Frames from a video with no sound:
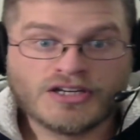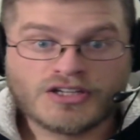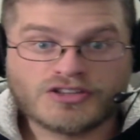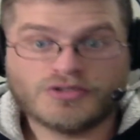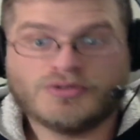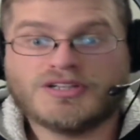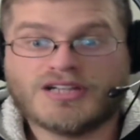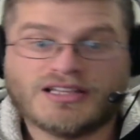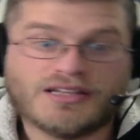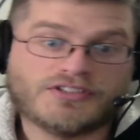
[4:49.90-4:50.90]
doing it. I
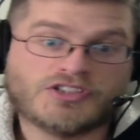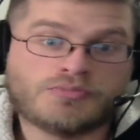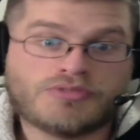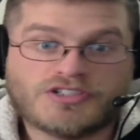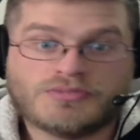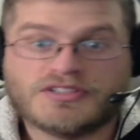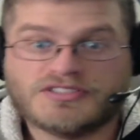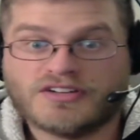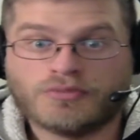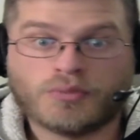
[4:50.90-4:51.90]
love expressing
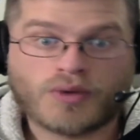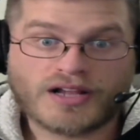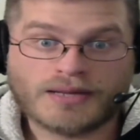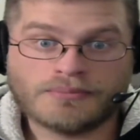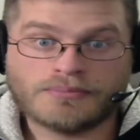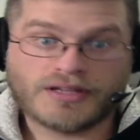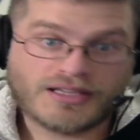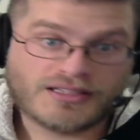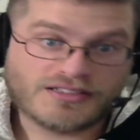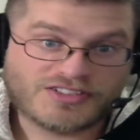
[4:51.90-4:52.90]
myself while I'm
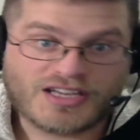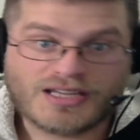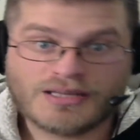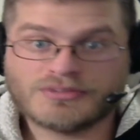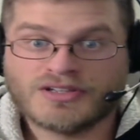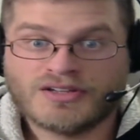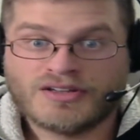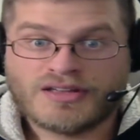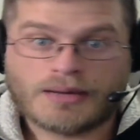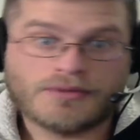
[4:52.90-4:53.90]
playing these games.
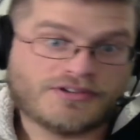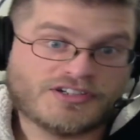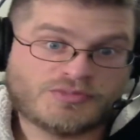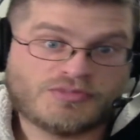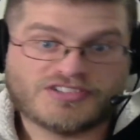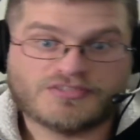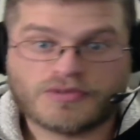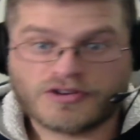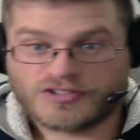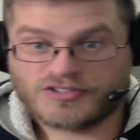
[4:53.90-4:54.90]
I'm a very expressive
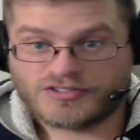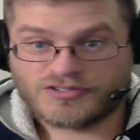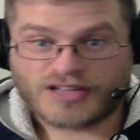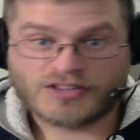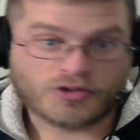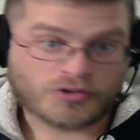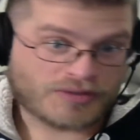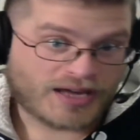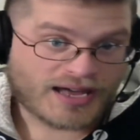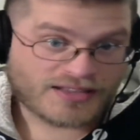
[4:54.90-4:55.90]
person. I talk with my
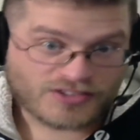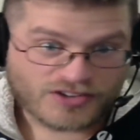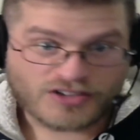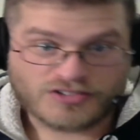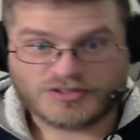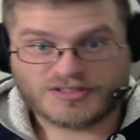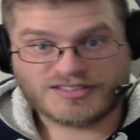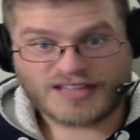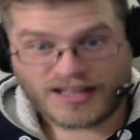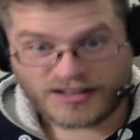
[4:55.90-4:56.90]
hands a lot, as you can
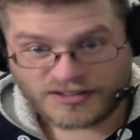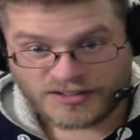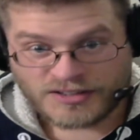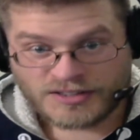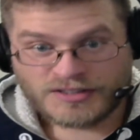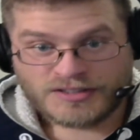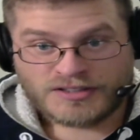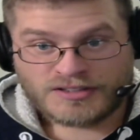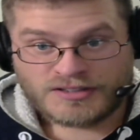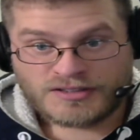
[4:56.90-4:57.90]
tell.
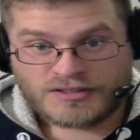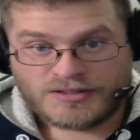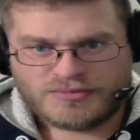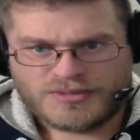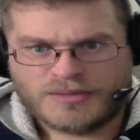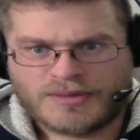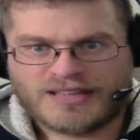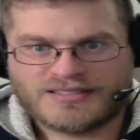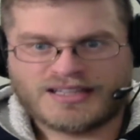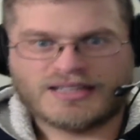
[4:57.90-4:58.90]
Well, my
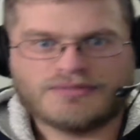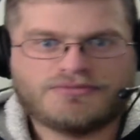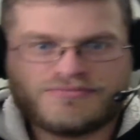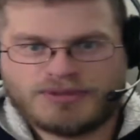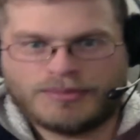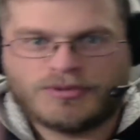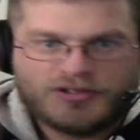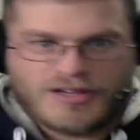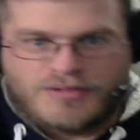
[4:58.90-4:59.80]
hands kind of keep flipping all around